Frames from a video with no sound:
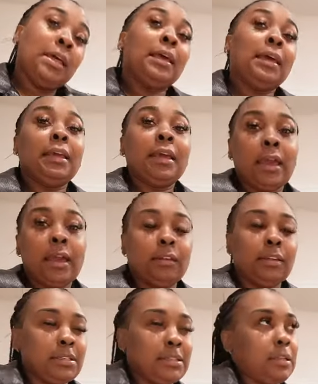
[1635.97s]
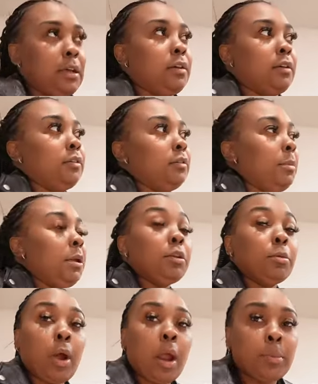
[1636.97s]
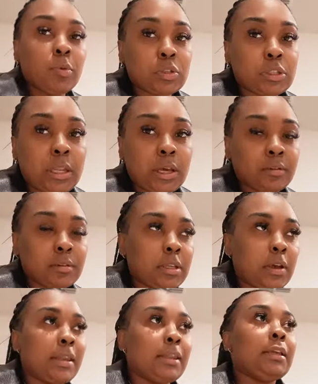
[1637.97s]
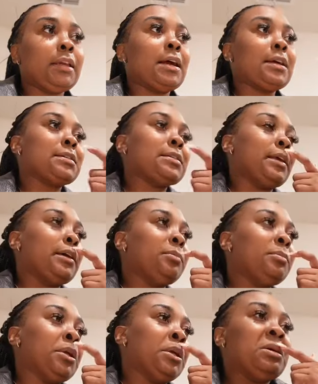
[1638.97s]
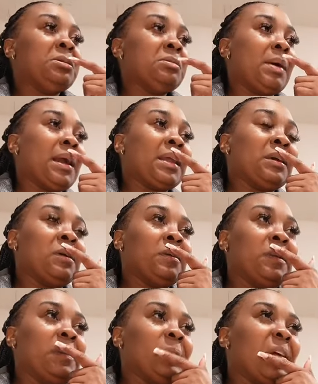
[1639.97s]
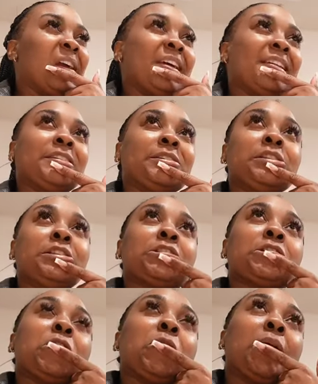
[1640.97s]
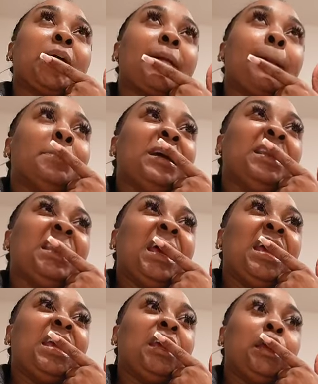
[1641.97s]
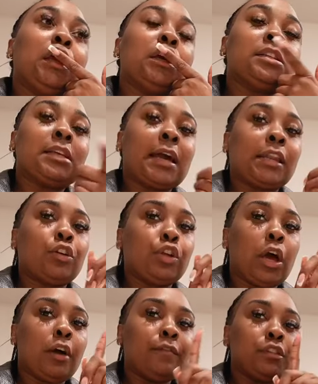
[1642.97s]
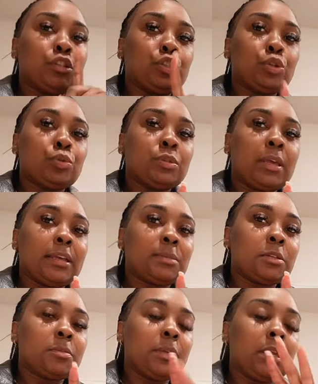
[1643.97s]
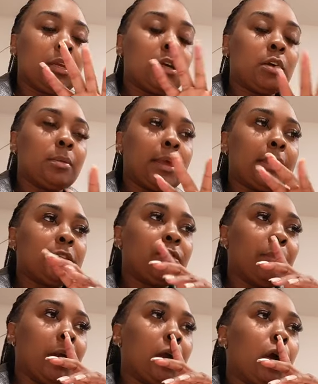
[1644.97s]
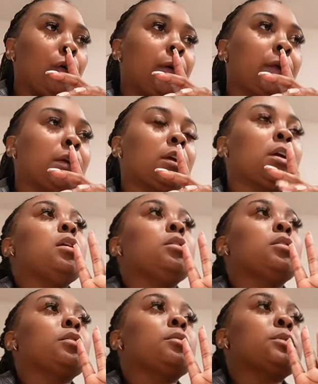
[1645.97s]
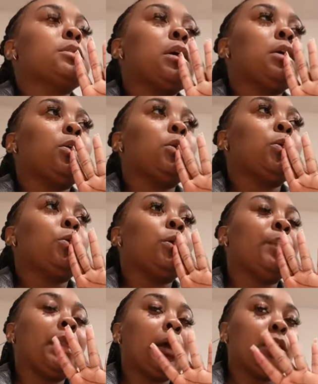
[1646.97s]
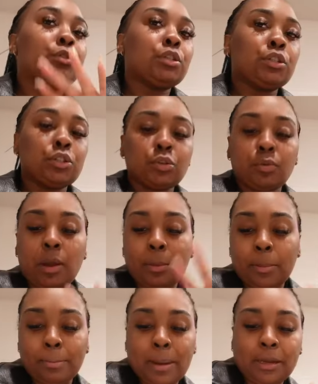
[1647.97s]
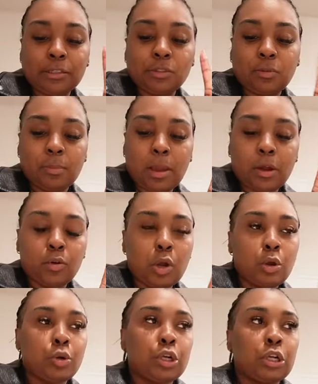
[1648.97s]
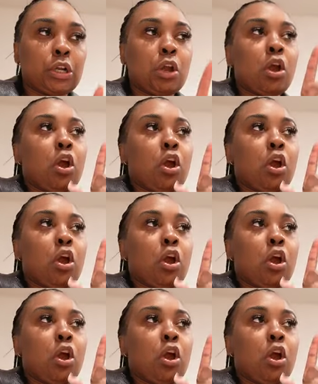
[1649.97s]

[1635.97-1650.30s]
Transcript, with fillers: they didn't have this, um meat department was closed, so I didn't get our salmon. um I gotta go in, I gotta go to the store Monday, because I gotta go in the office Tuesday. I'm supposed to be getting cupcakes for my coworker. Um so when I go to the store, I might swing by Kroger,